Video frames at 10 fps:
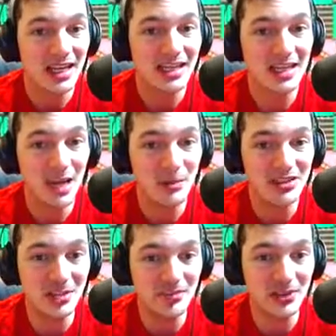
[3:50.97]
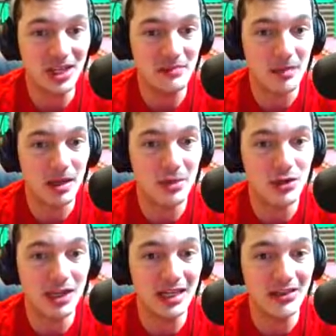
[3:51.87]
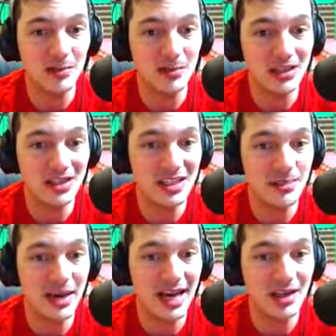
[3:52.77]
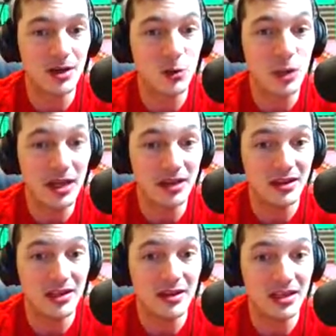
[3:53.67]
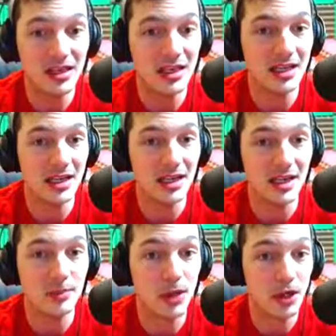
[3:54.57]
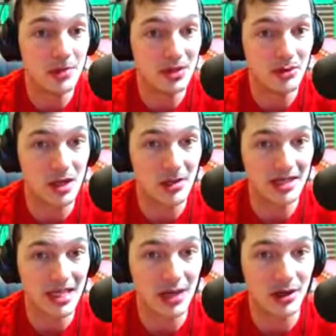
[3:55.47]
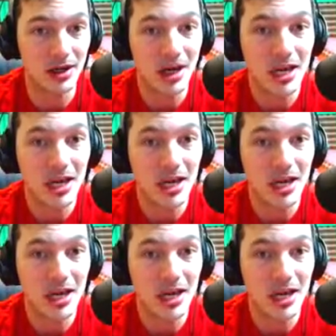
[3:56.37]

Goblins up front. My baby dragons are busy in the back with the barbs that were on my tower.